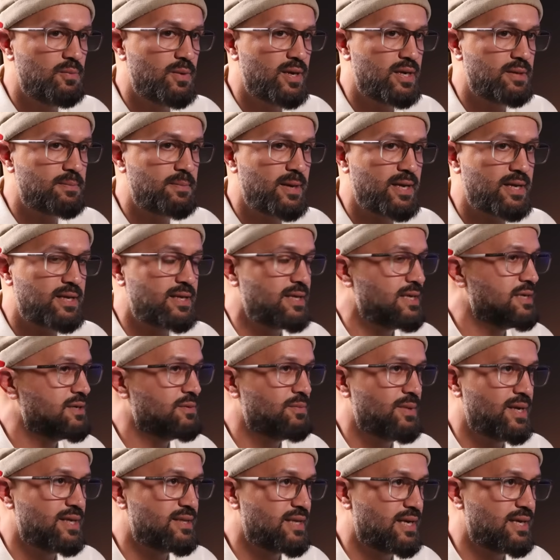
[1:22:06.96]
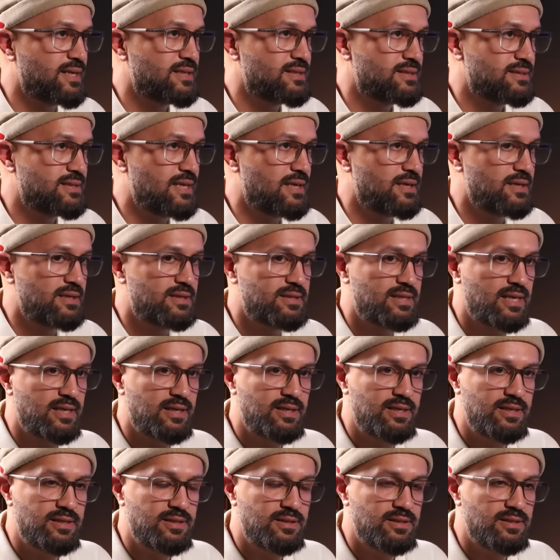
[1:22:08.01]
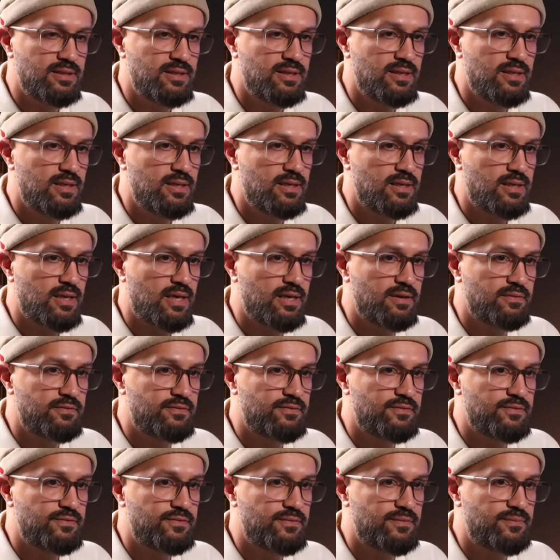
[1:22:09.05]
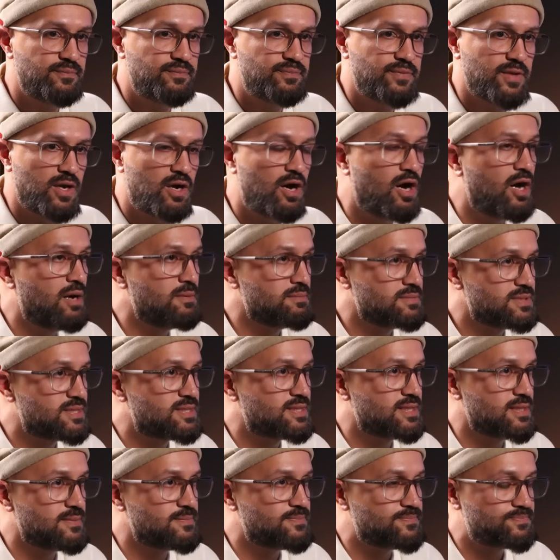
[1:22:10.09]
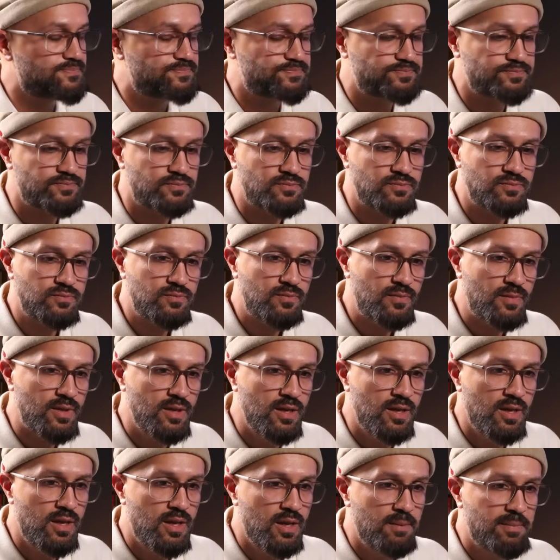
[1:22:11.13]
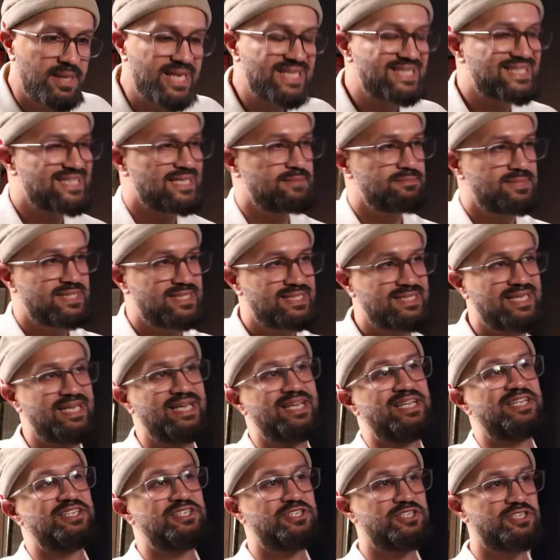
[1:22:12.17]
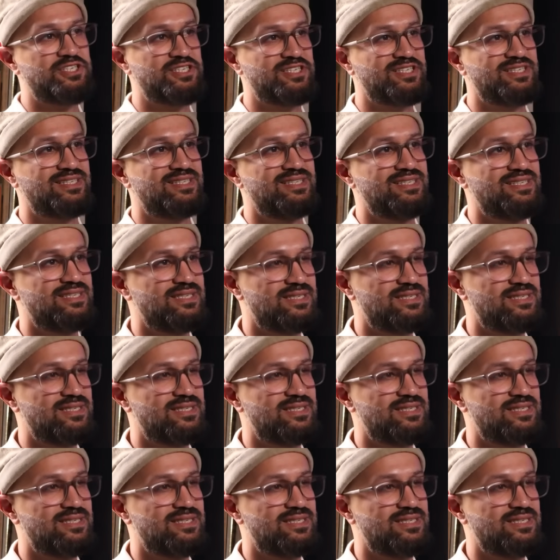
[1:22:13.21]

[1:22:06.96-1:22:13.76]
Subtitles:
work back in a way that kind of harms them. But at some stage,